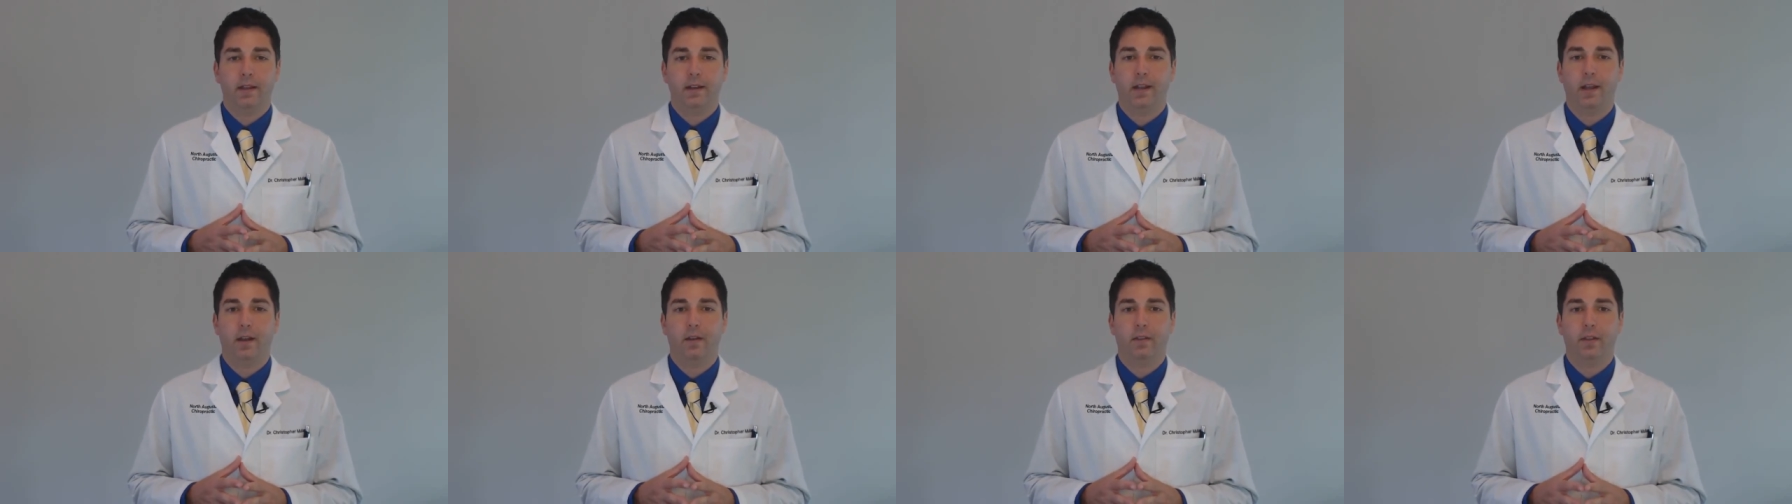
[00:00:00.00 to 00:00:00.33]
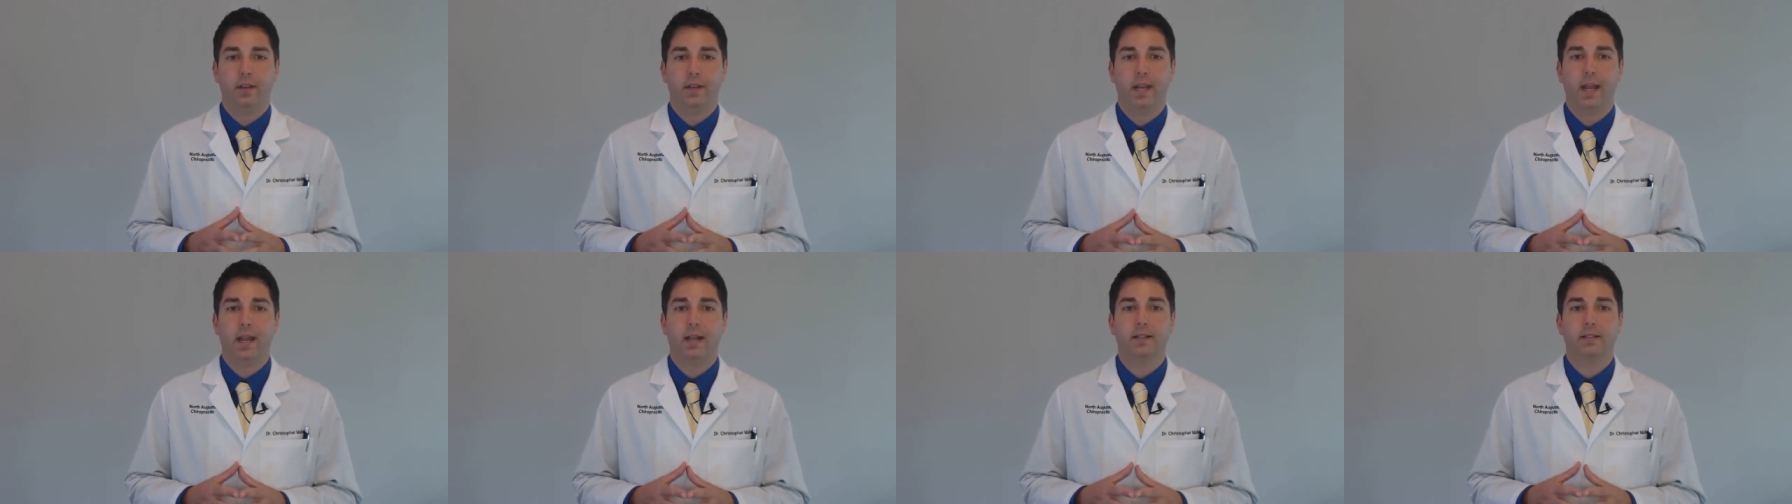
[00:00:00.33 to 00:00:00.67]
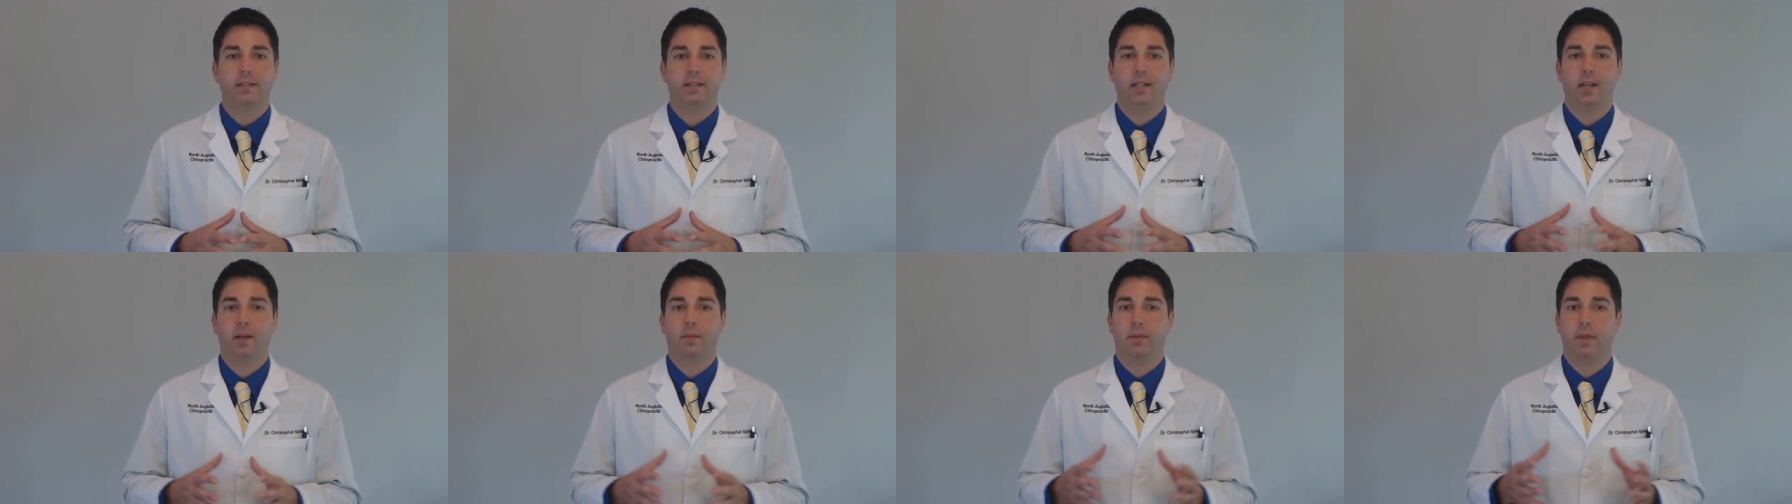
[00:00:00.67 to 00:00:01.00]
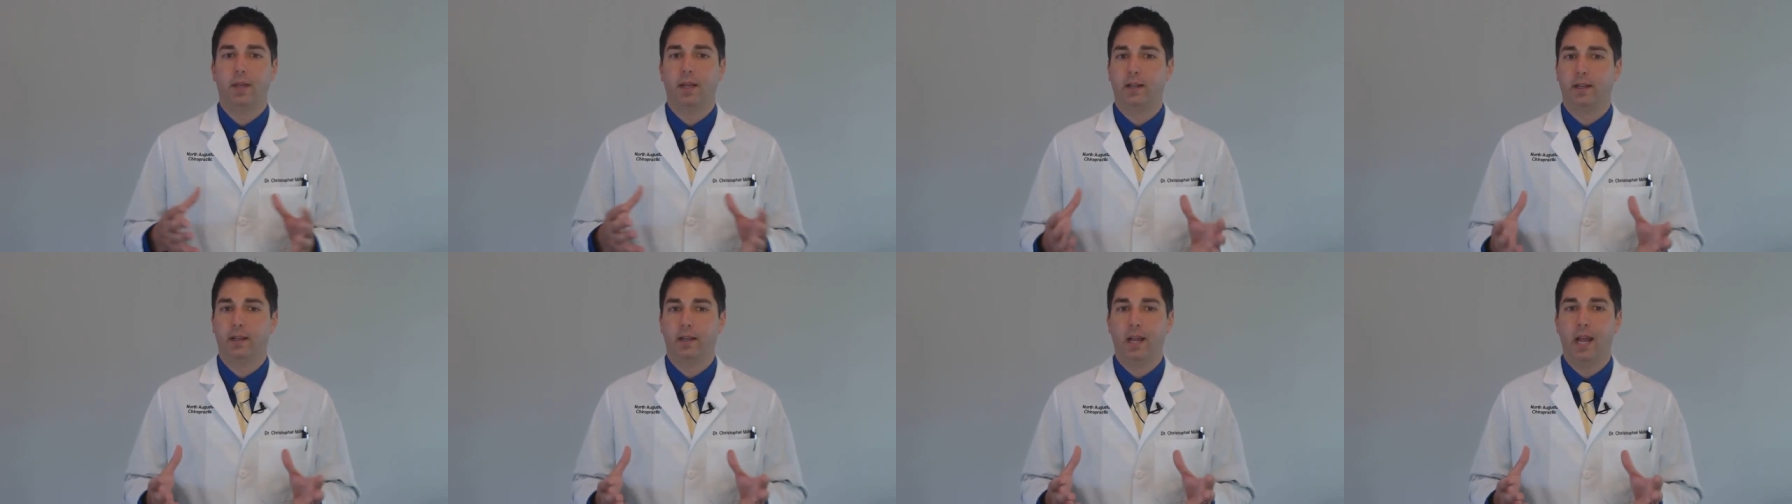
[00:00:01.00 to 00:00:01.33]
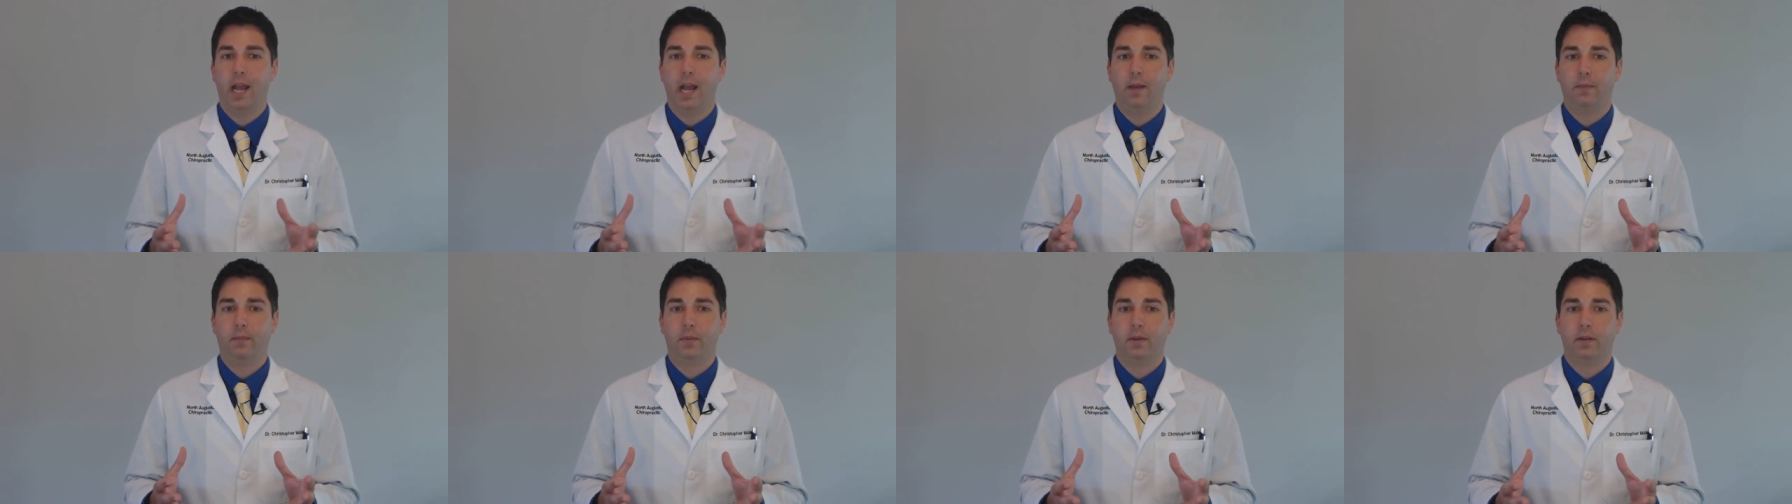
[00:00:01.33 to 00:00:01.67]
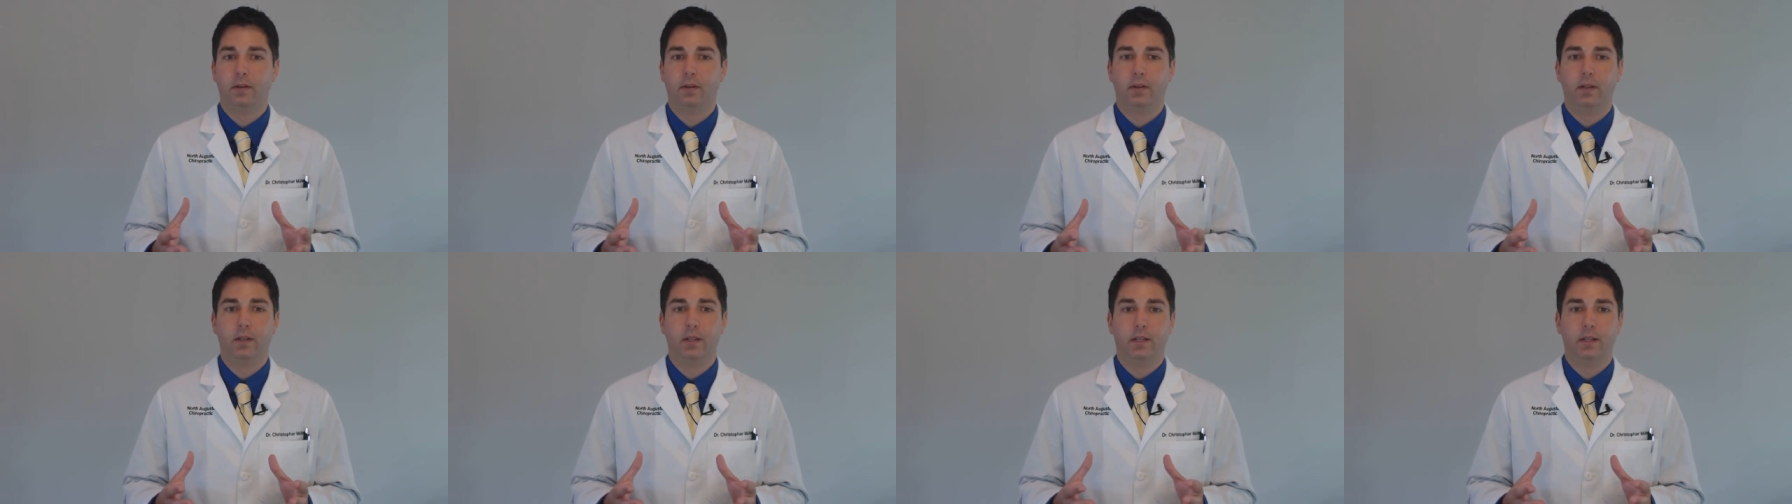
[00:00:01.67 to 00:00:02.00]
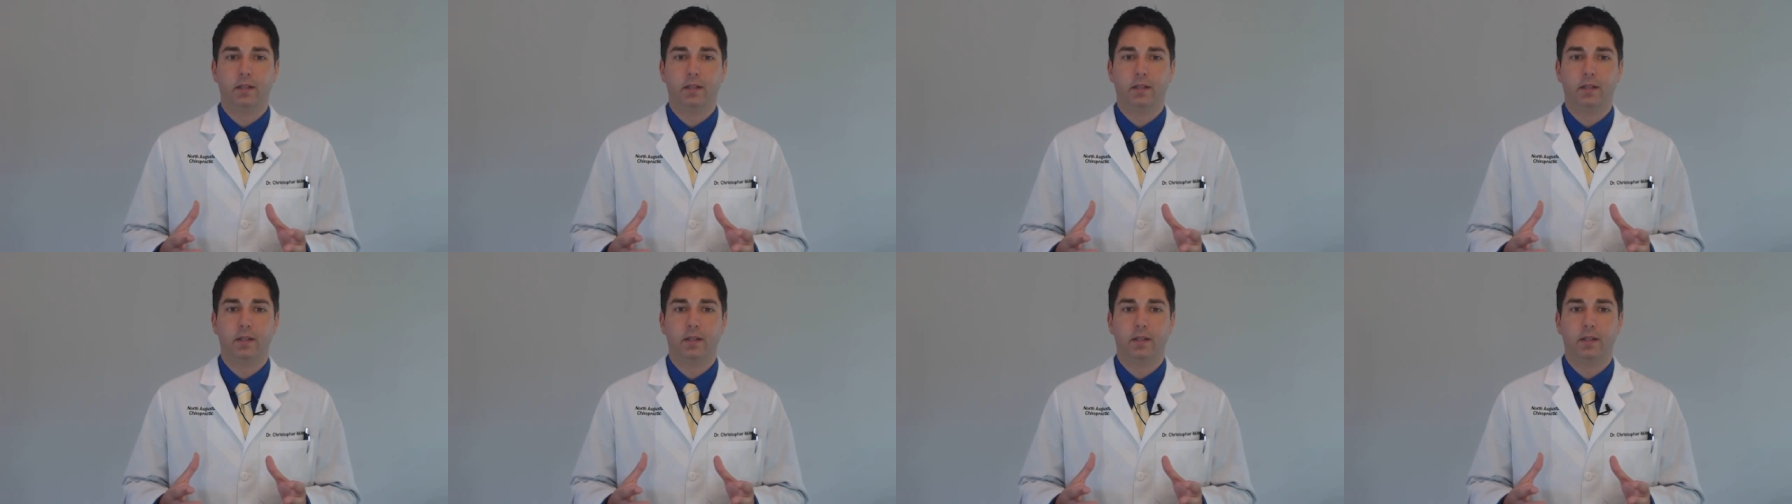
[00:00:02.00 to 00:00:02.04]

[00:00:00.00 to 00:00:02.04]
Now, the next step that can happen